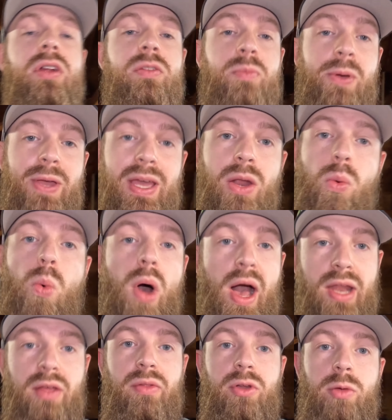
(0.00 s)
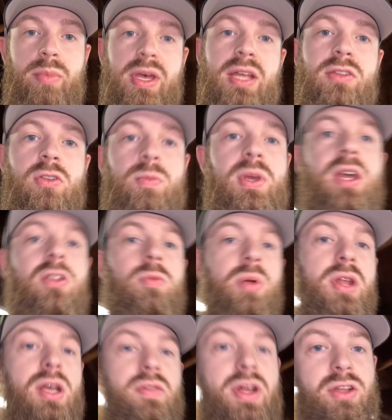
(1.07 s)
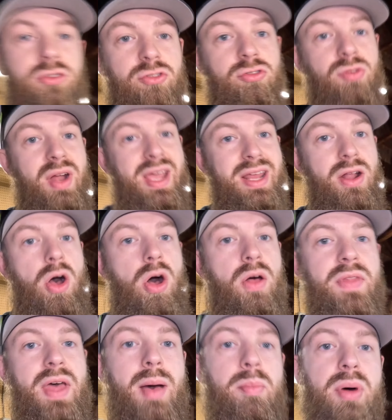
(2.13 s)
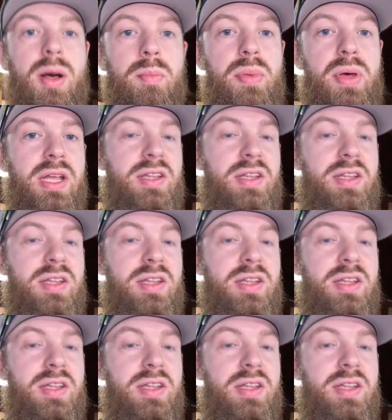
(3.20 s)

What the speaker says: It's probably going to whine a little bit just because it's putting a lot of strain on that pump.